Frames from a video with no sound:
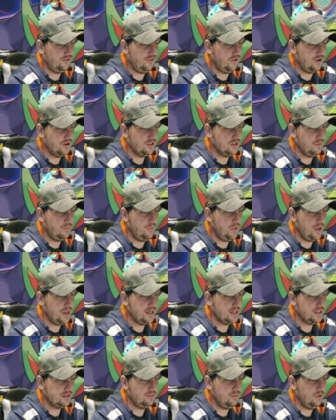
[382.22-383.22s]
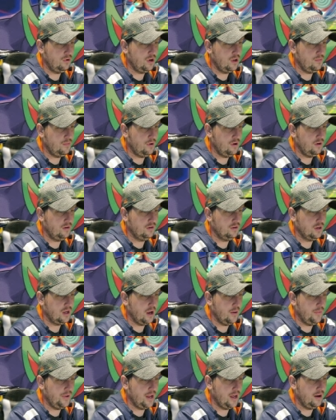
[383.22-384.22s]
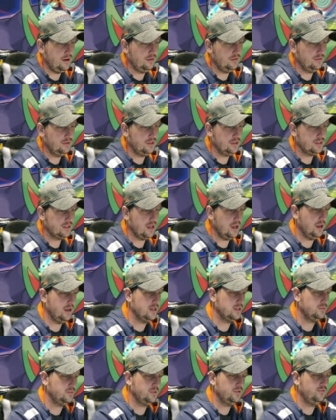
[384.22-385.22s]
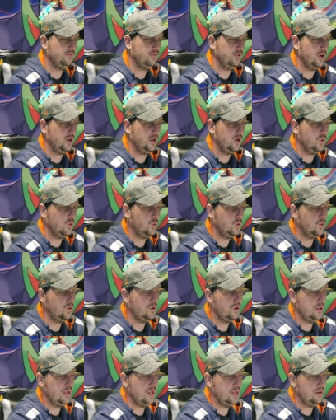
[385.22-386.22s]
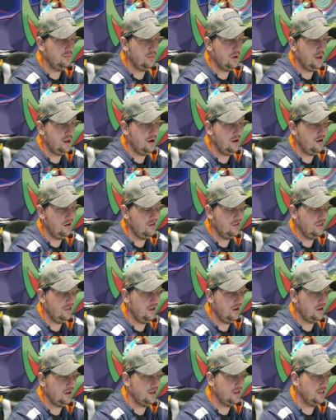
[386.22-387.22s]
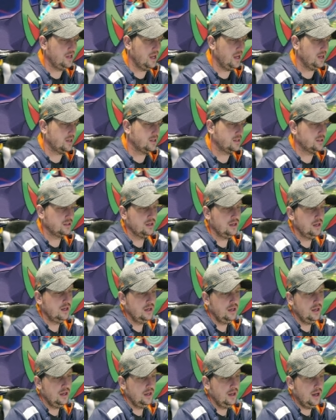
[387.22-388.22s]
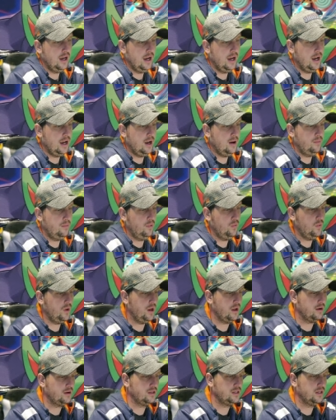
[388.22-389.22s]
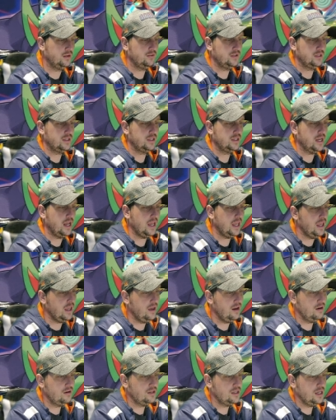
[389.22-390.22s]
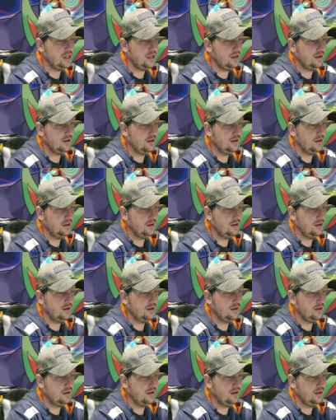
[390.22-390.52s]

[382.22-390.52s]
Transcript: far as a base Pokemon coming out, this guy has been very cool in my online decks. We got ourselves a Psychic Energy,